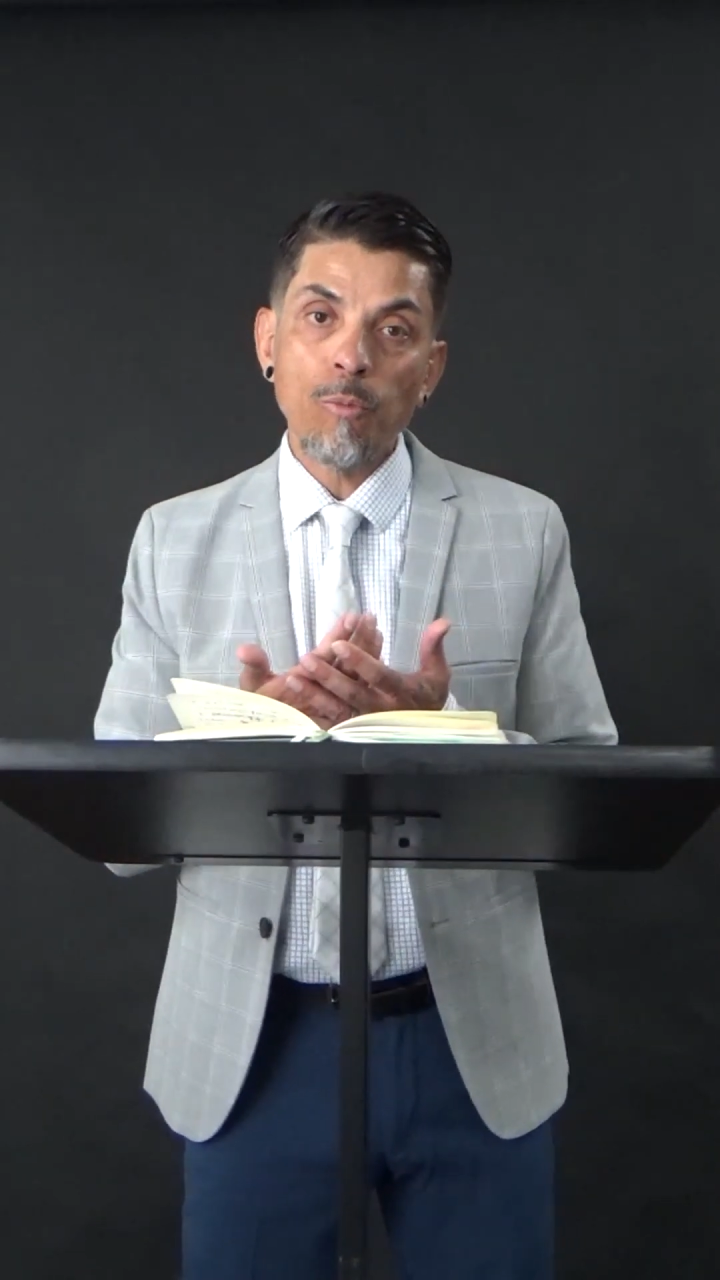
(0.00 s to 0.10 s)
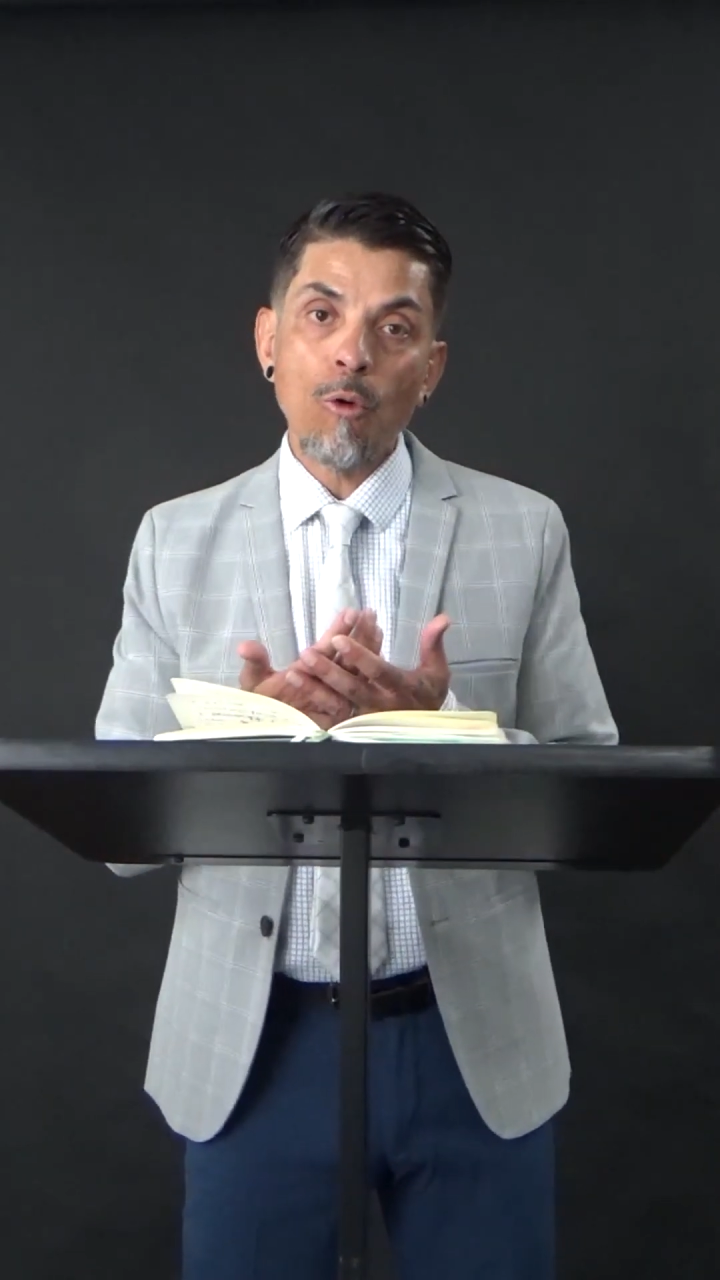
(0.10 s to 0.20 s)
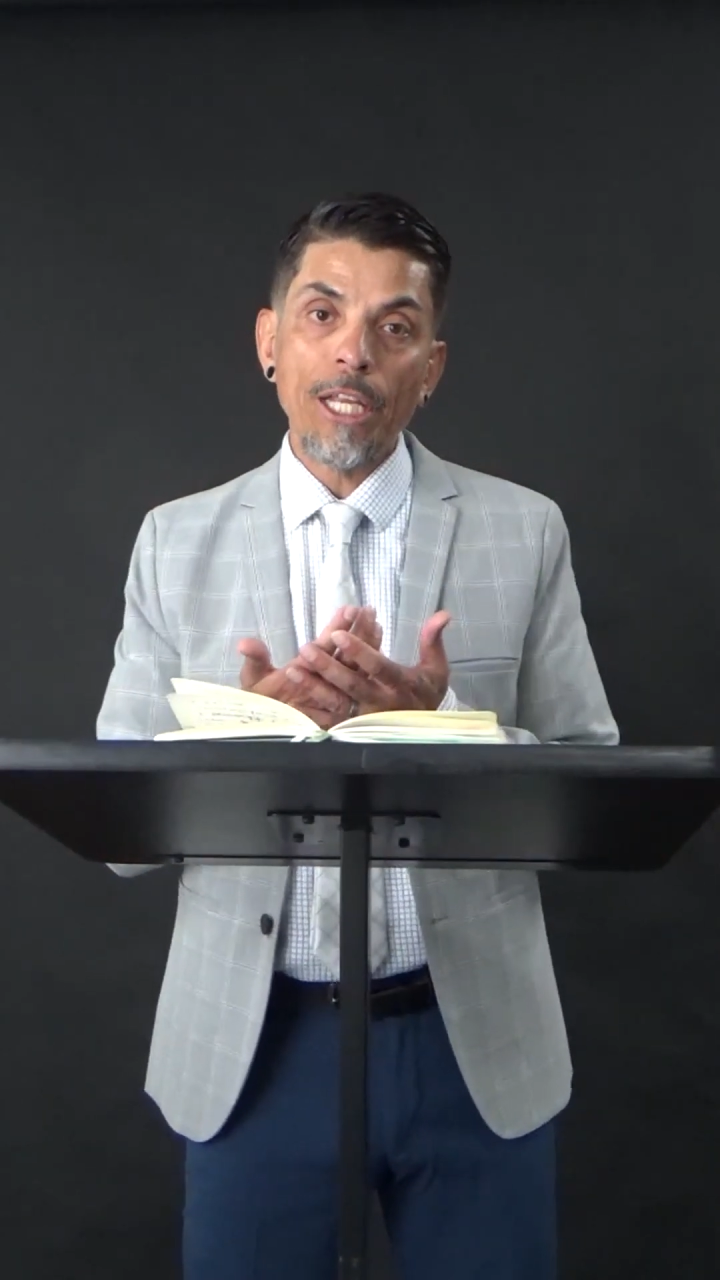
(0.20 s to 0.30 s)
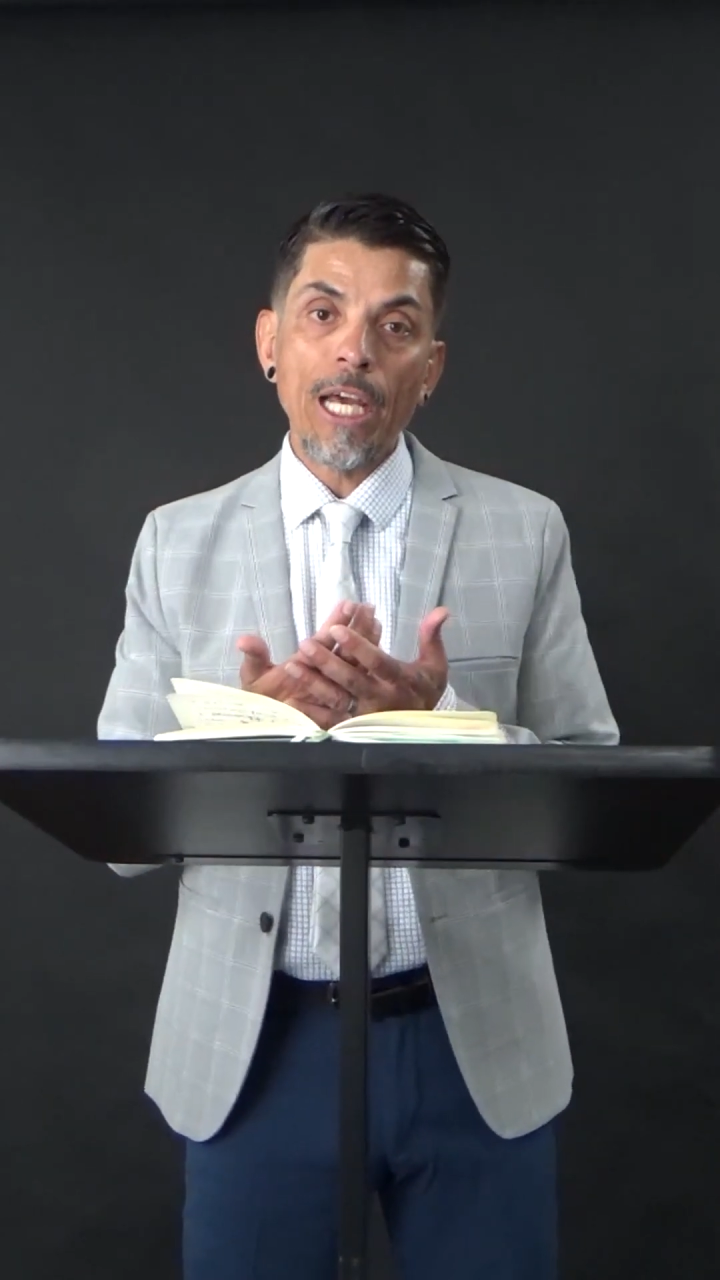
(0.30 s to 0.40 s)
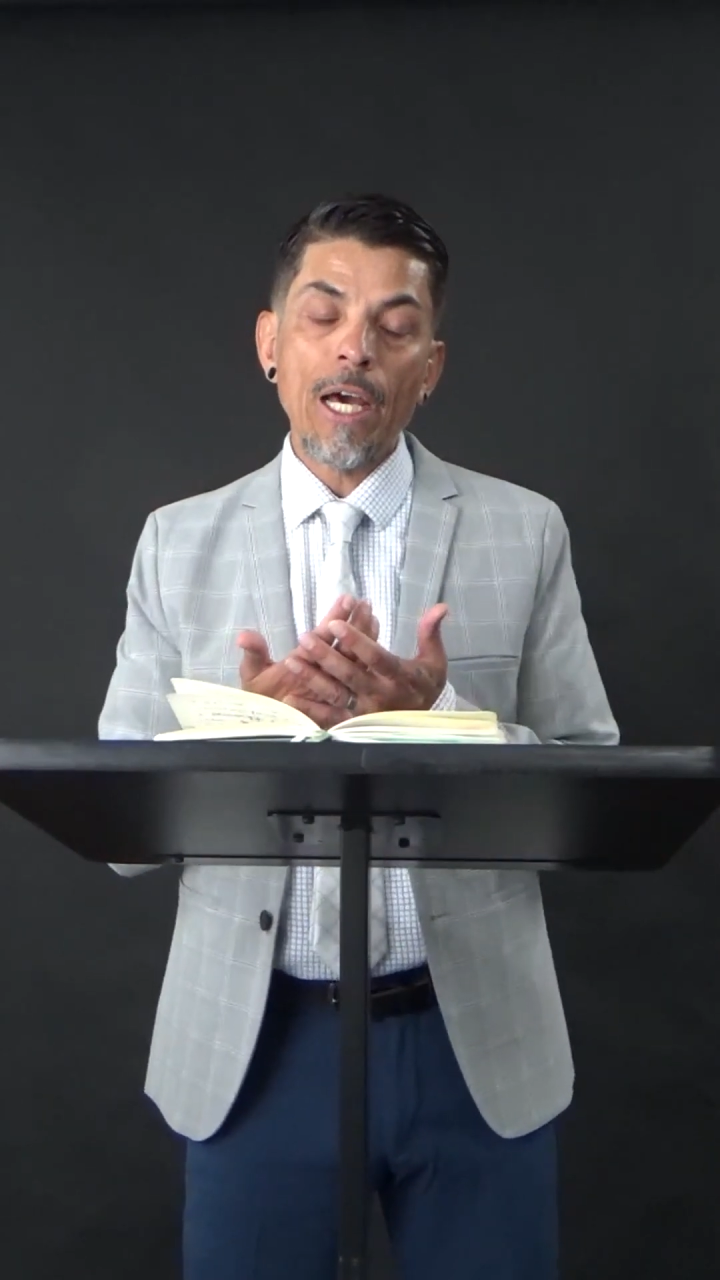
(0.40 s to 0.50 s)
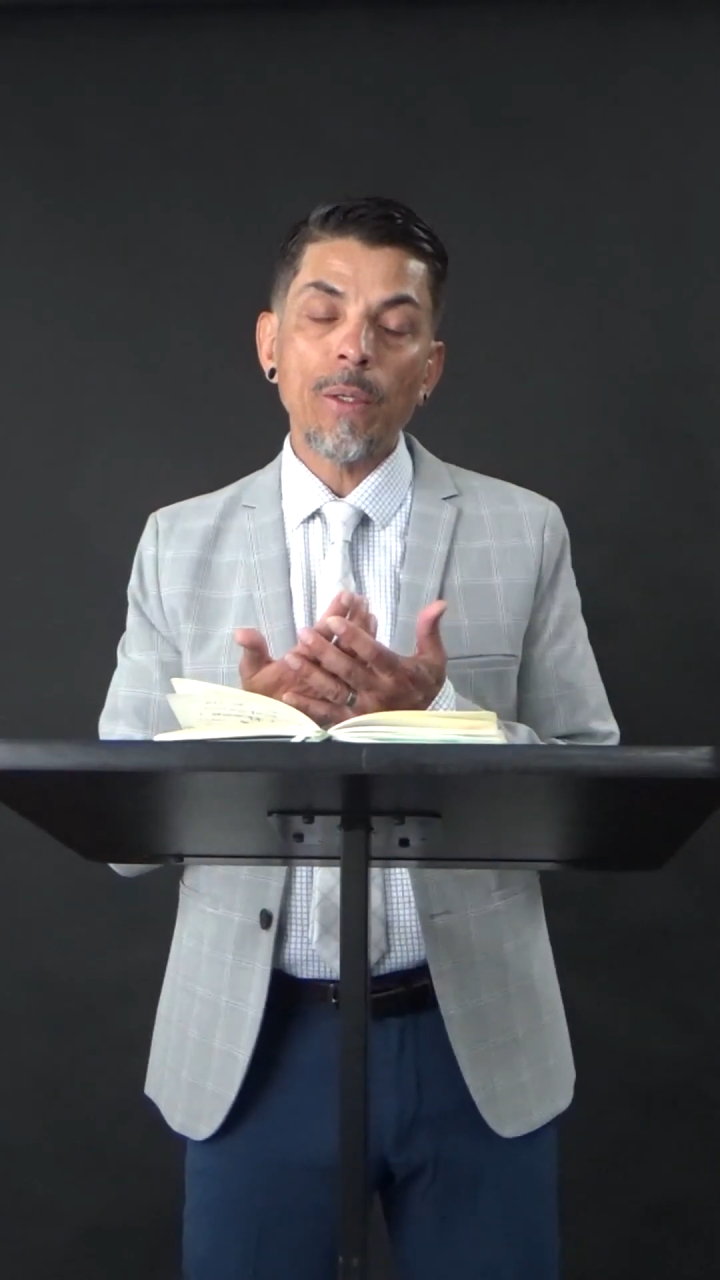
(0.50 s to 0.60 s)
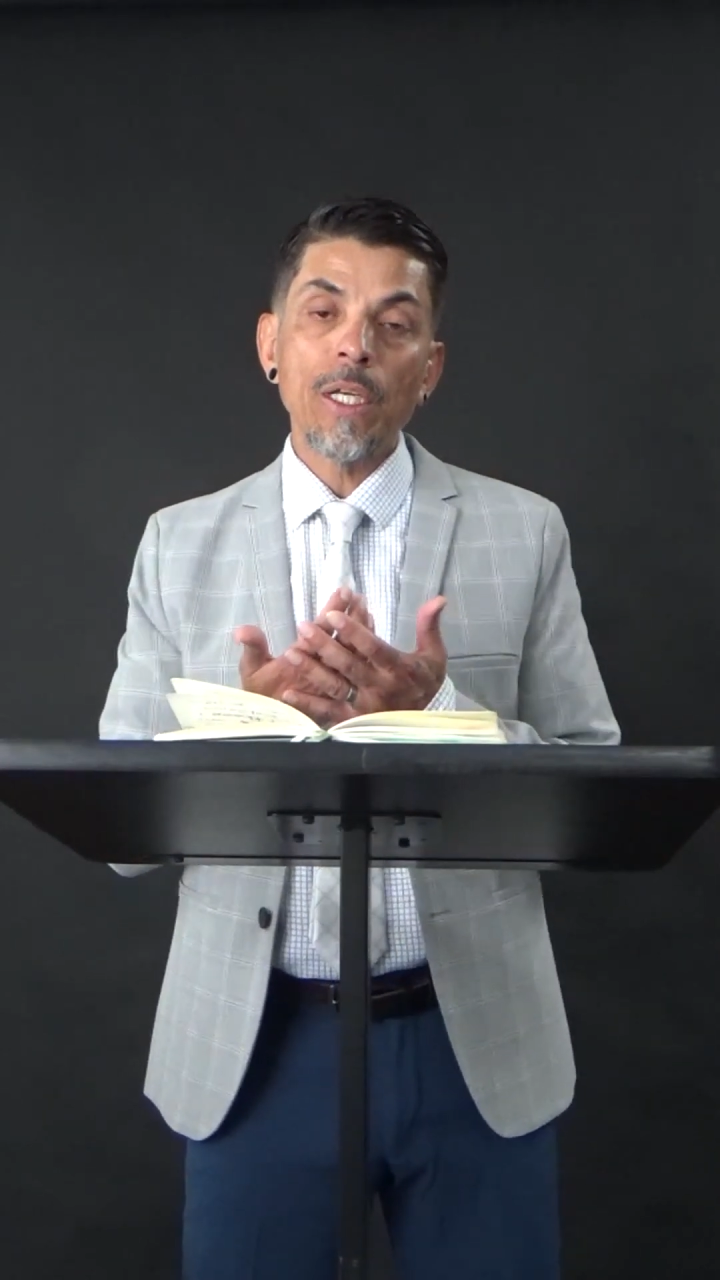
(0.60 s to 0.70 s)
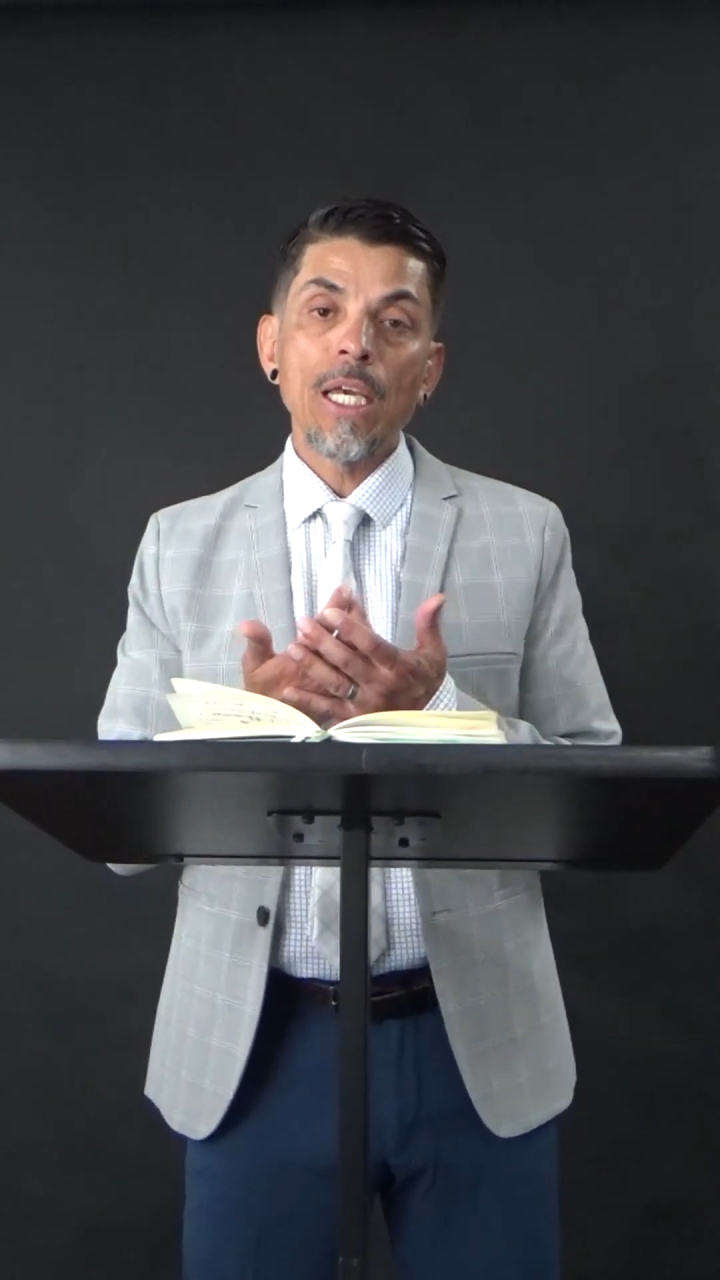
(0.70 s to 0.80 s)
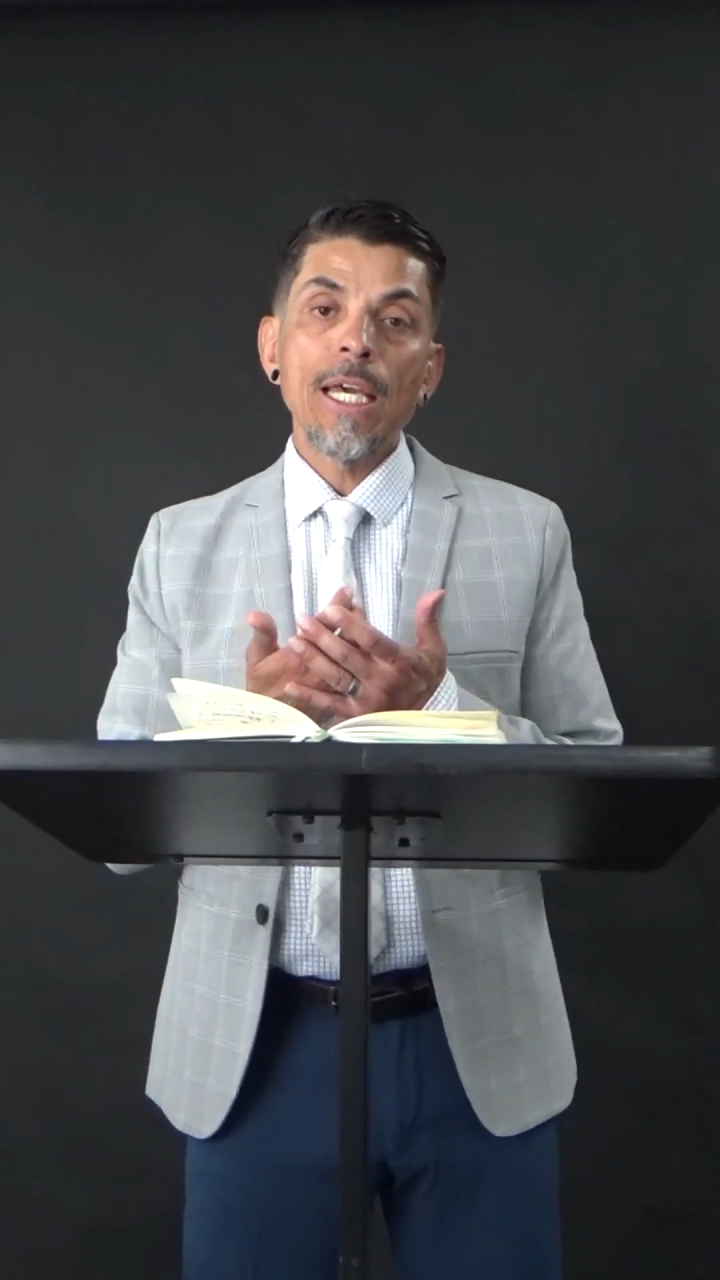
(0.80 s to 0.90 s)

point out,